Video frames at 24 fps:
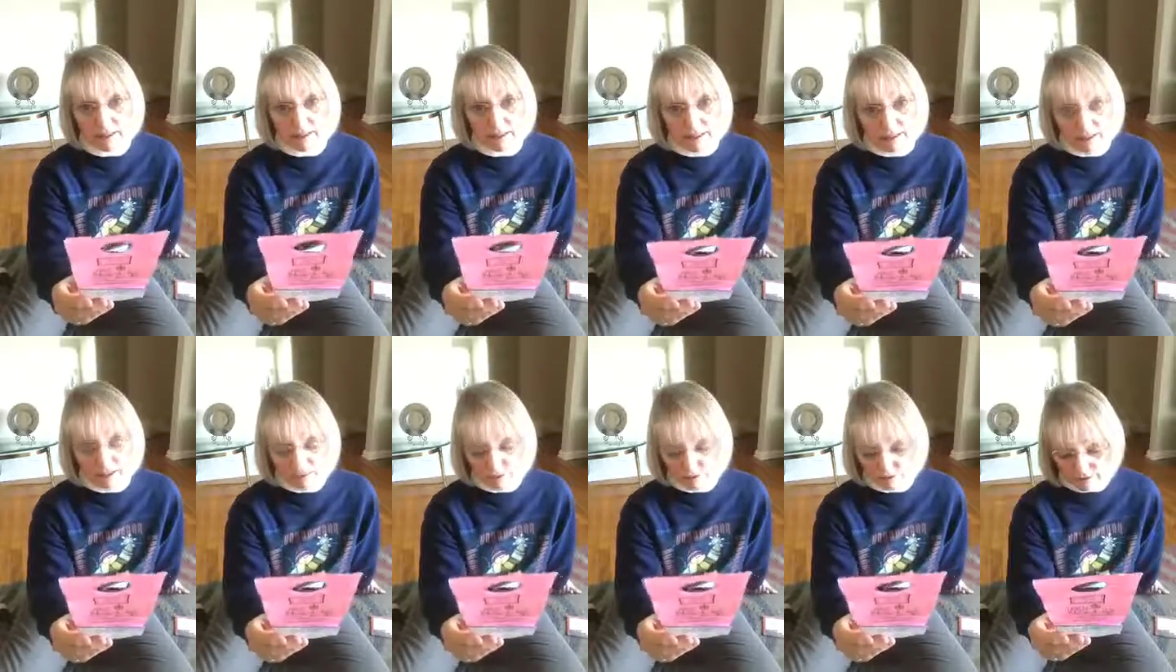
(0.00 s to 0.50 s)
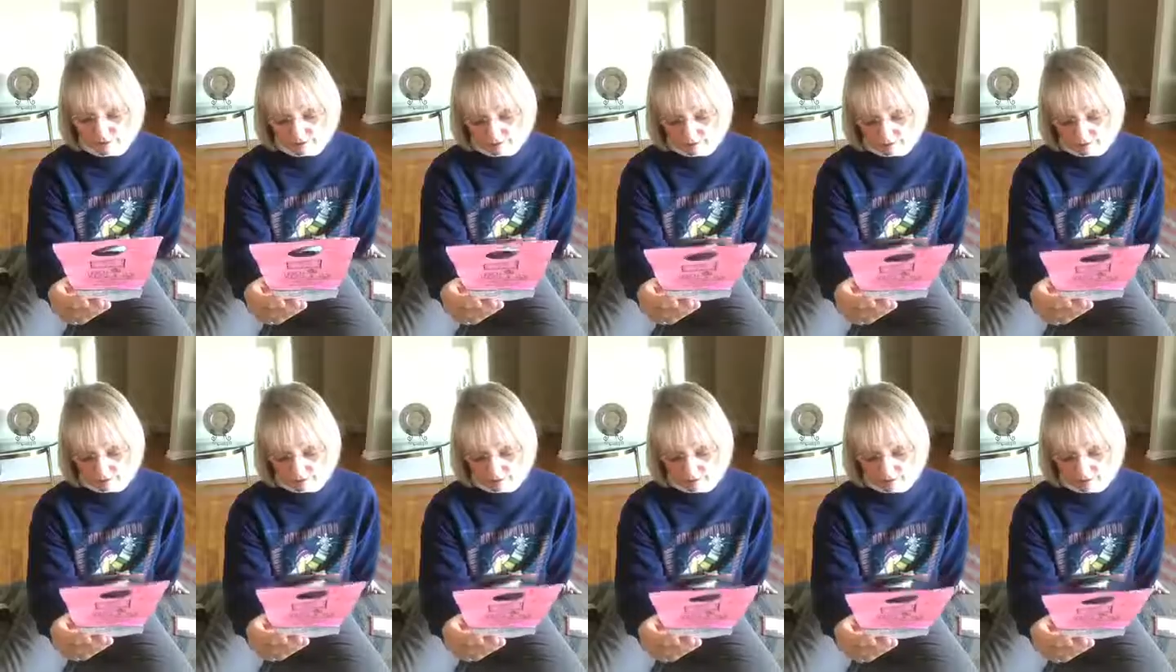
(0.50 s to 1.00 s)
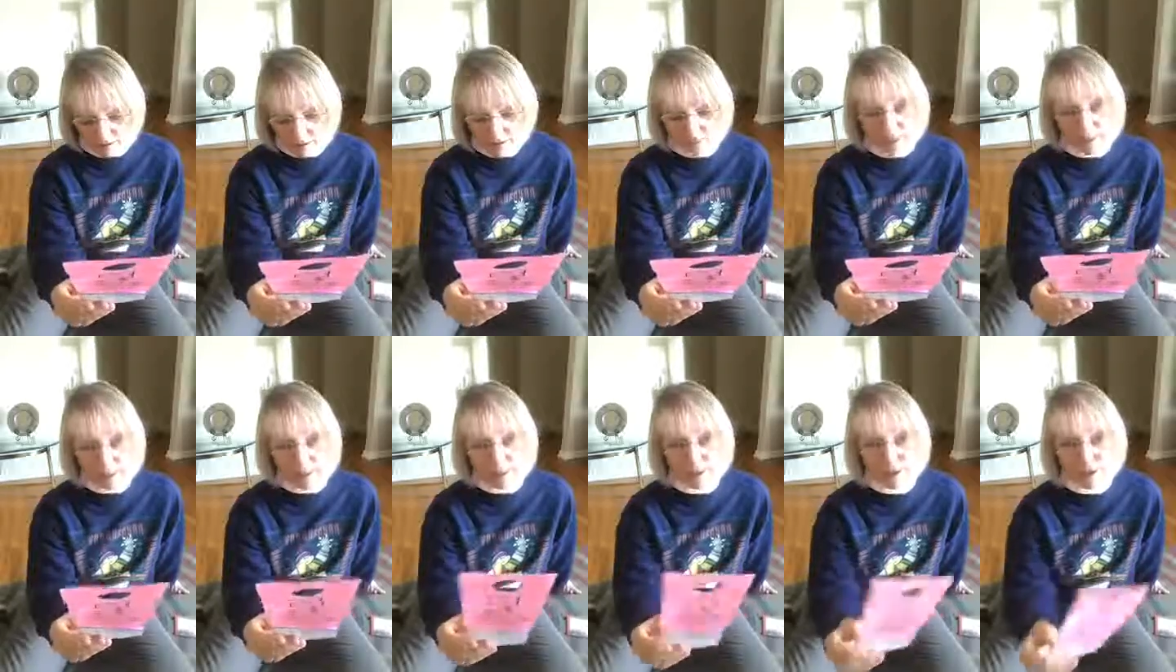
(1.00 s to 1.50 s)
eagerly
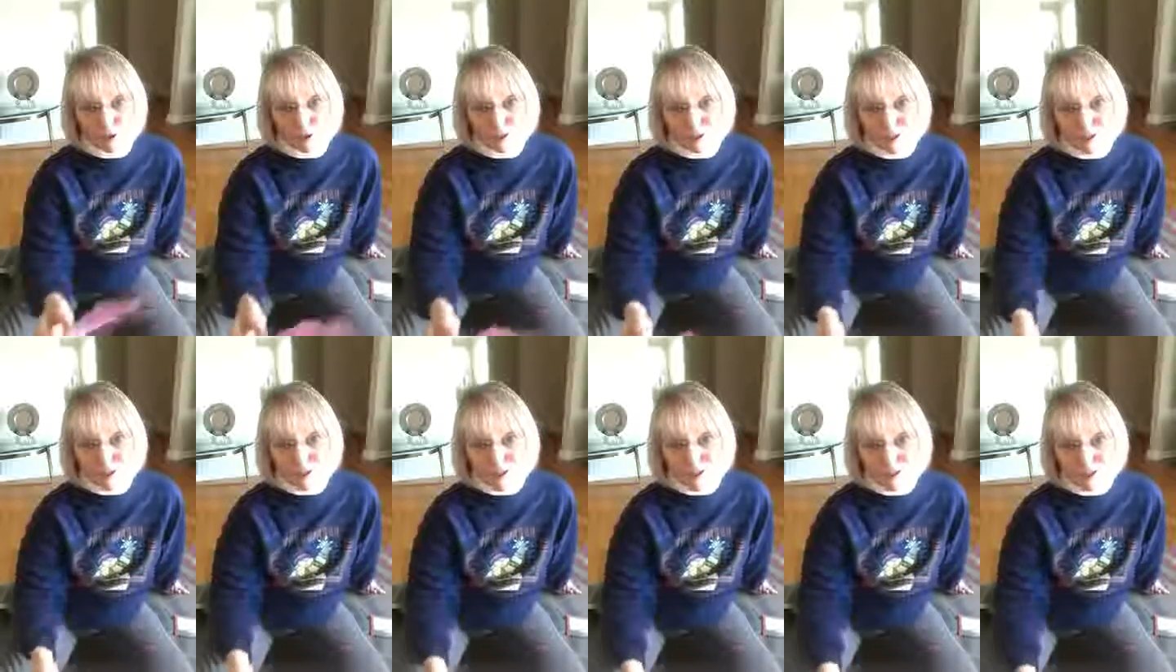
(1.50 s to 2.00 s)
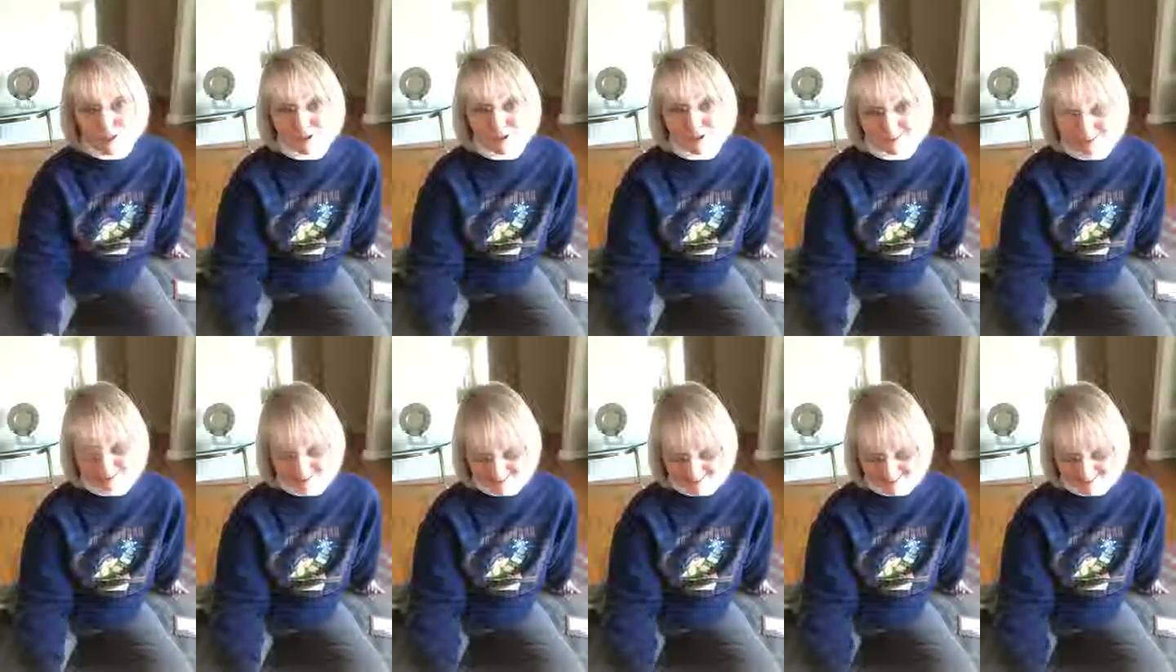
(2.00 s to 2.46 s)
awaiting your return.